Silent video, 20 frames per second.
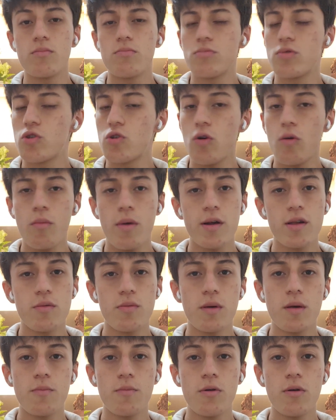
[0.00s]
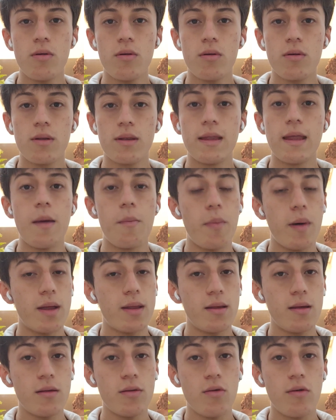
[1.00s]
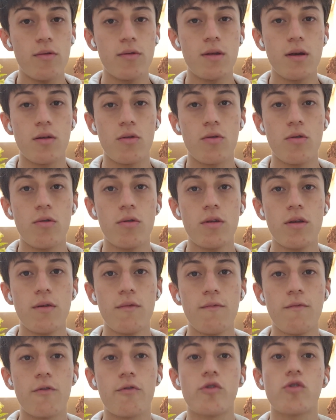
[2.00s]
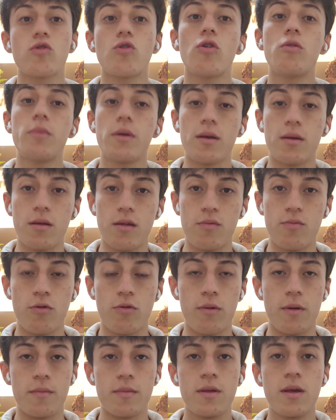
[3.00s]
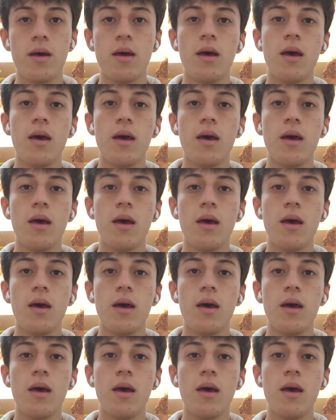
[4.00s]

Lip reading: so much people depending on technology for solving his problems.